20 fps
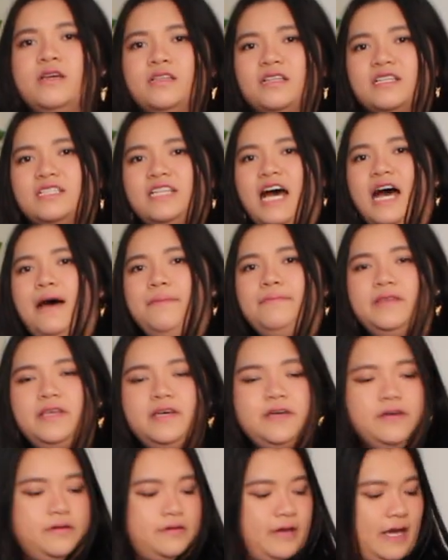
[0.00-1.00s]
The top
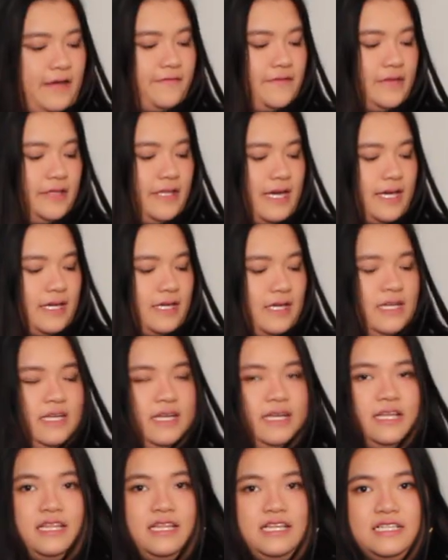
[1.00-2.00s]
though, I feel like
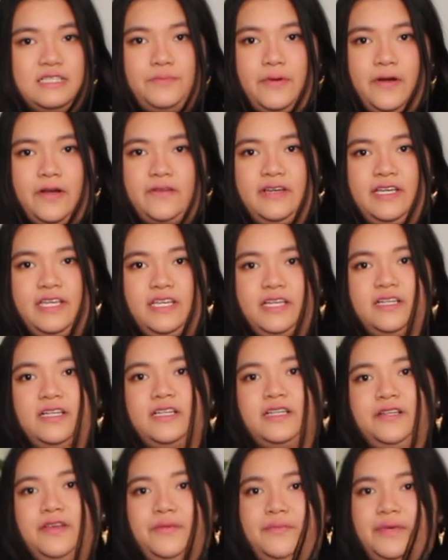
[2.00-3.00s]
this part right
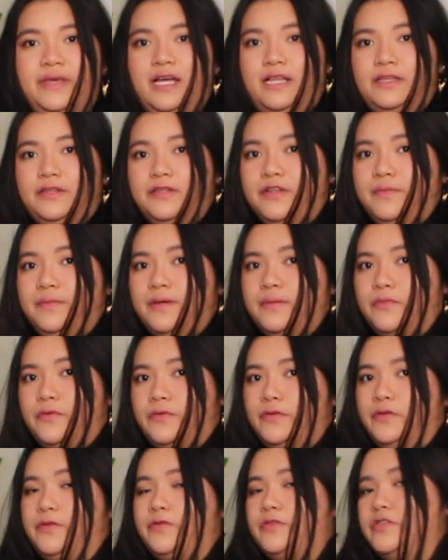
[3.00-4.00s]
here could be a little bit
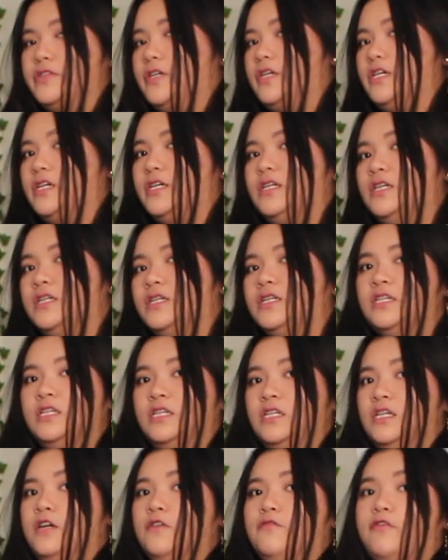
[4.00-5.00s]
more looser
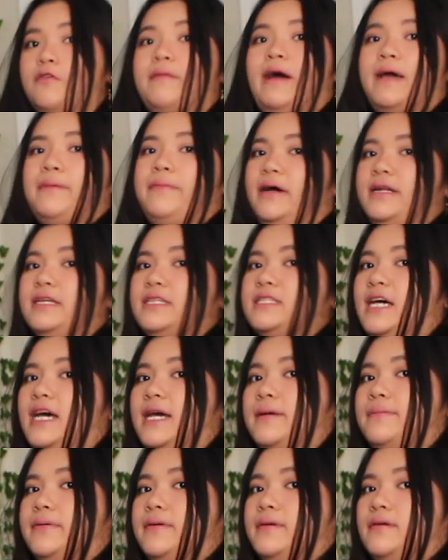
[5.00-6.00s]
for my body
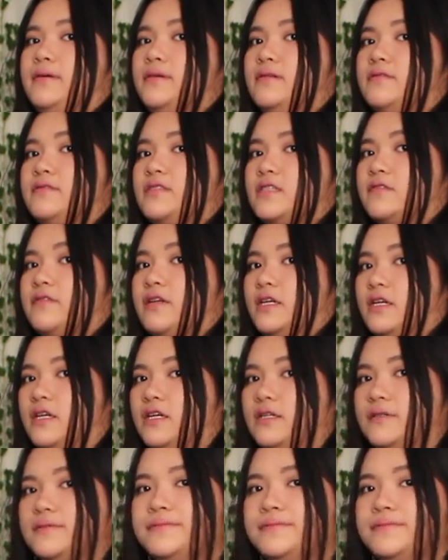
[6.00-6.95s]
type, just right here.